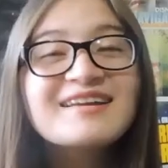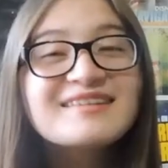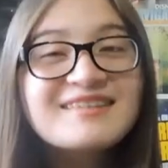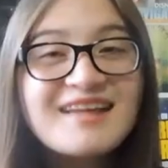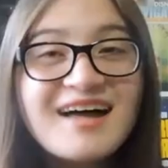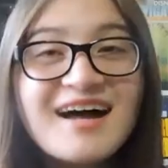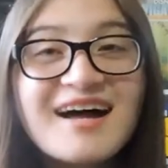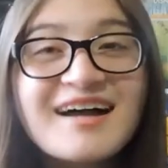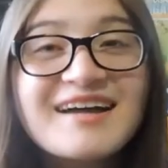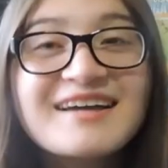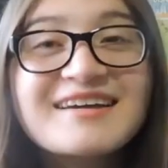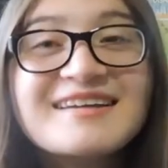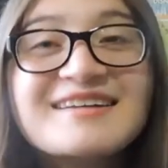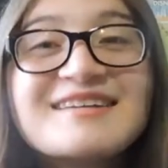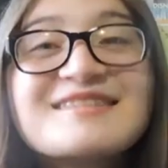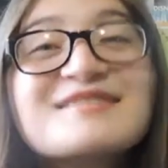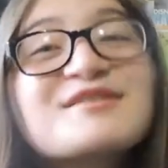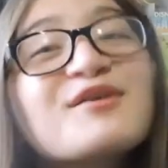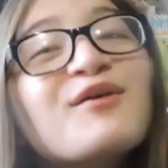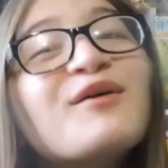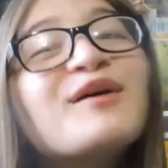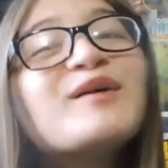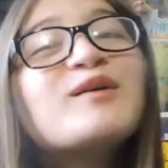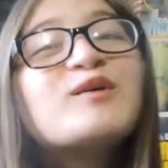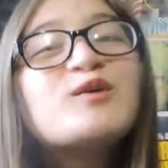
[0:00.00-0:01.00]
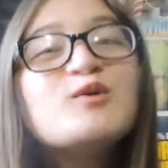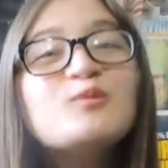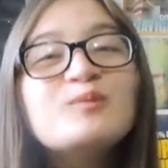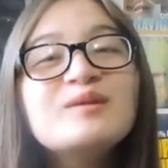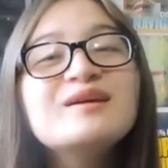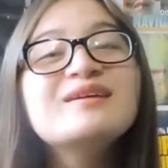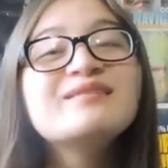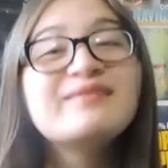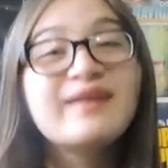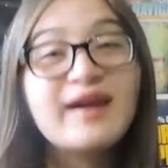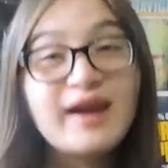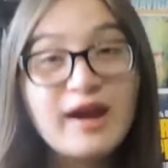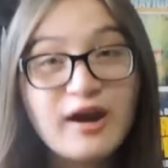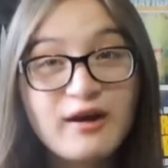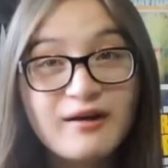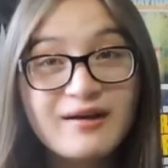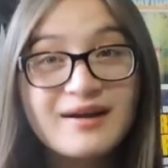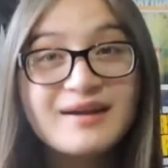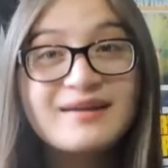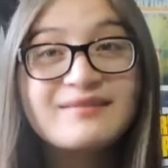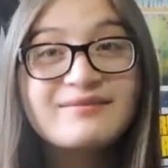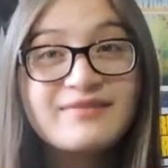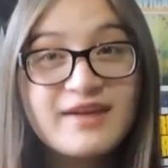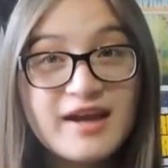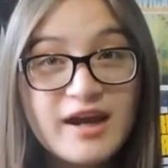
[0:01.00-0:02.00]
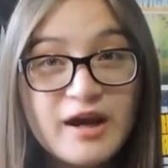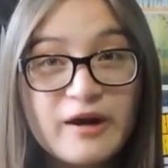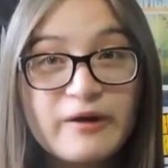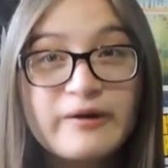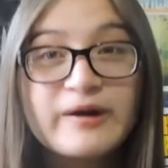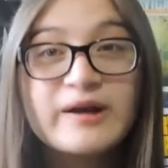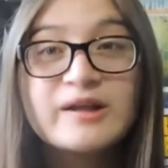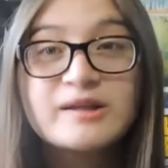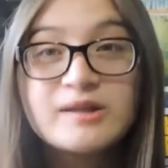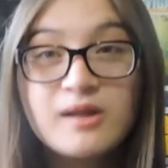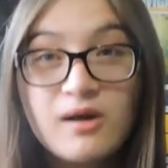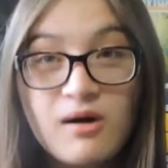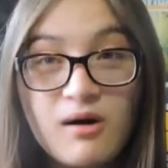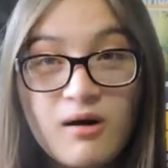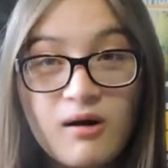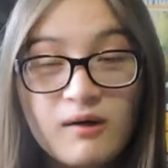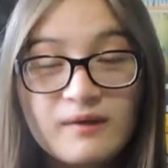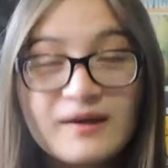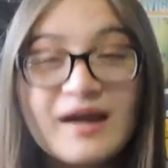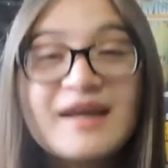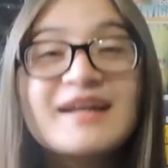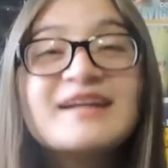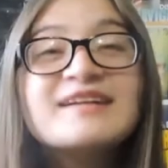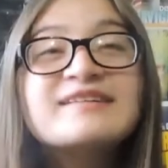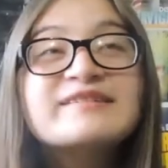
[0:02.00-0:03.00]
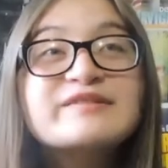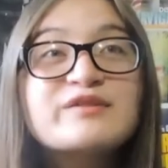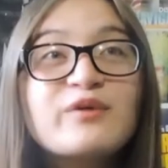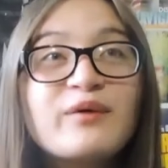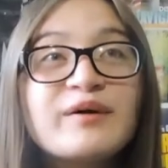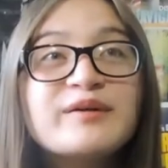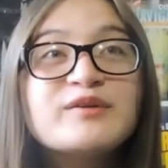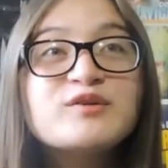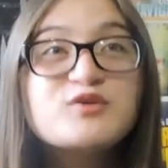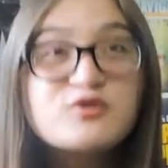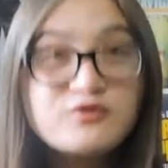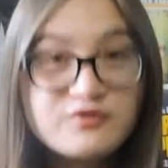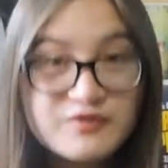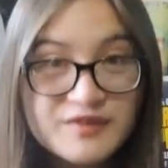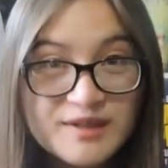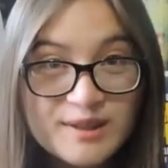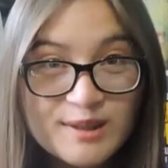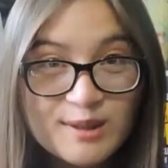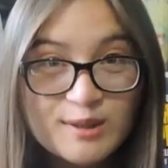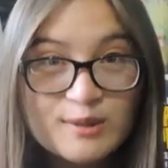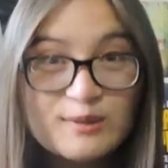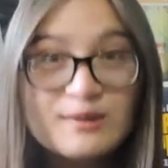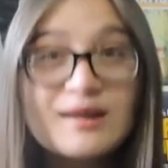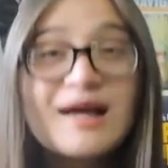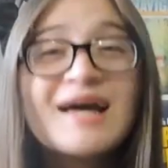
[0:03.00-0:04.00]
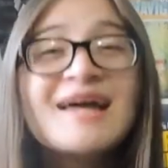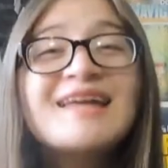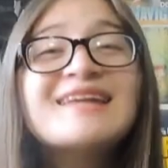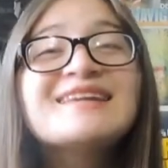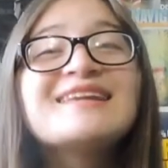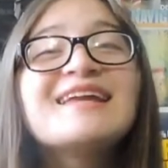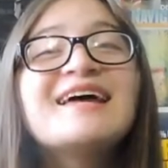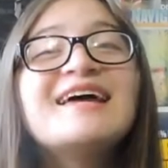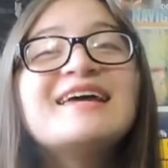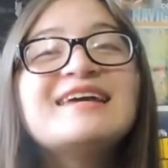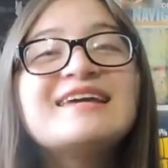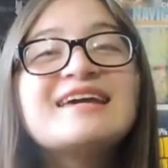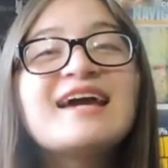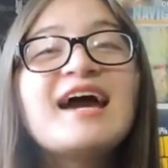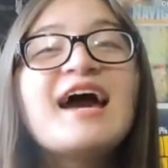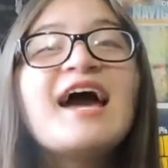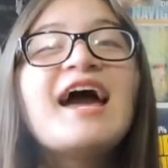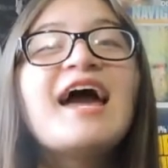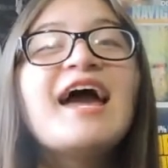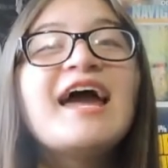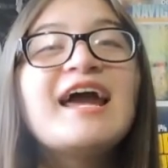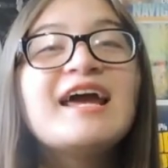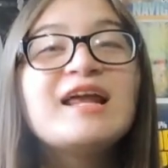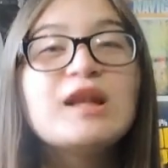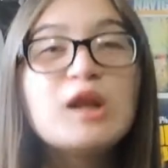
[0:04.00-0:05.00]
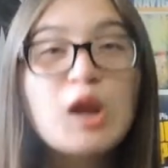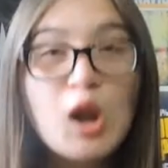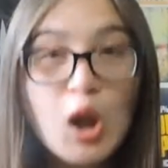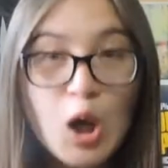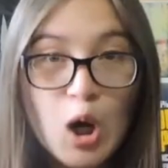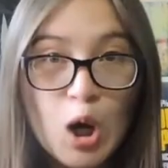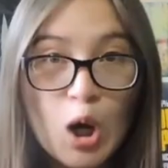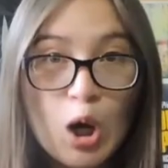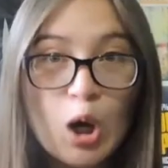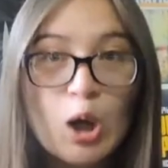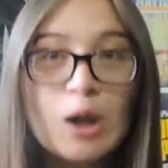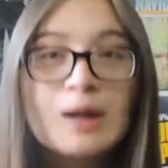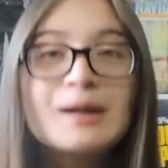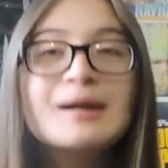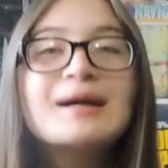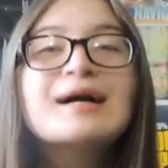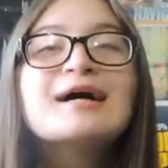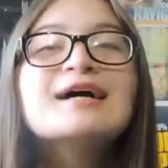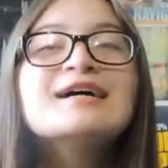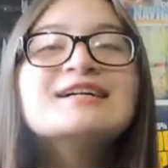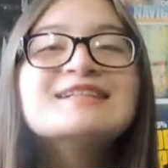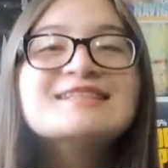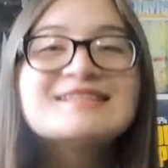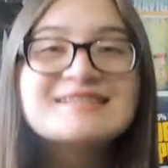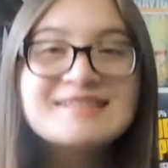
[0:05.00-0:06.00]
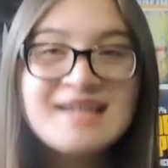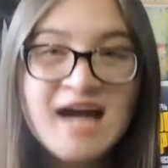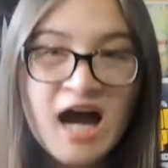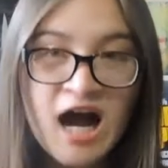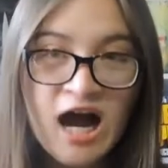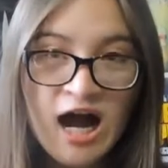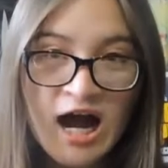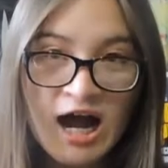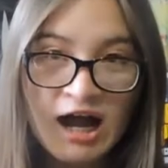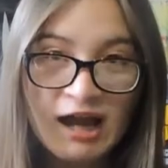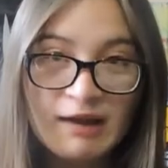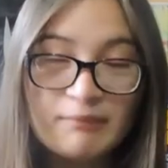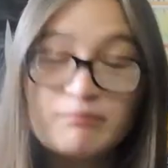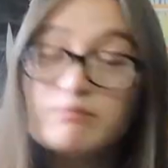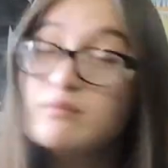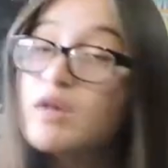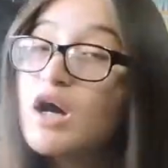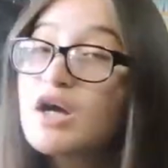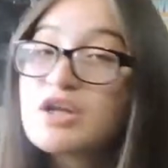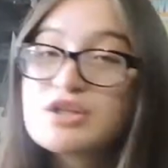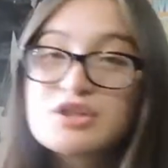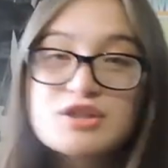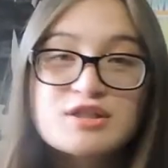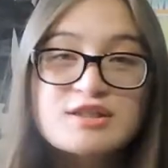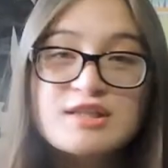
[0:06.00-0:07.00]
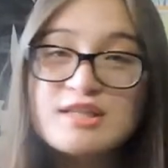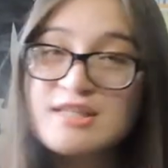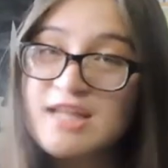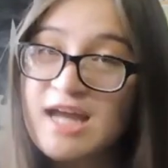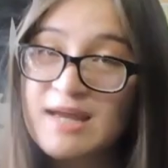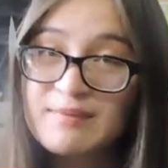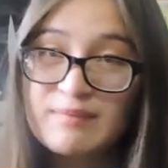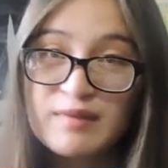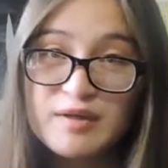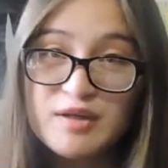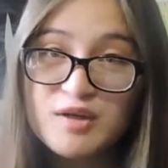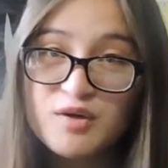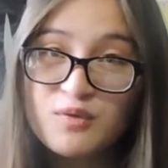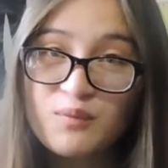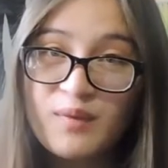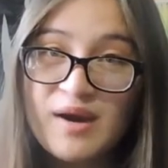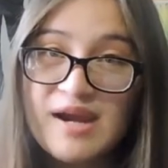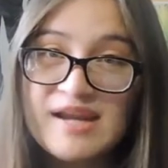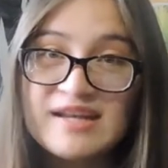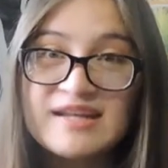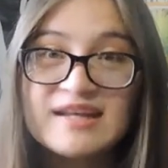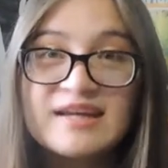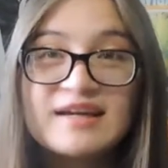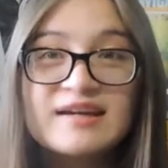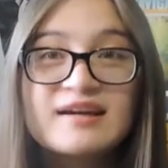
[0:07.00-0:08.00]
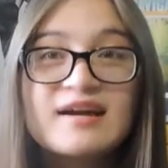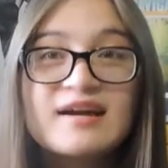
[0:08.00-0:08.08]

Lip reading: line is going to be very, very long, and it is going to feel like a long time, not just the time that you're waiting.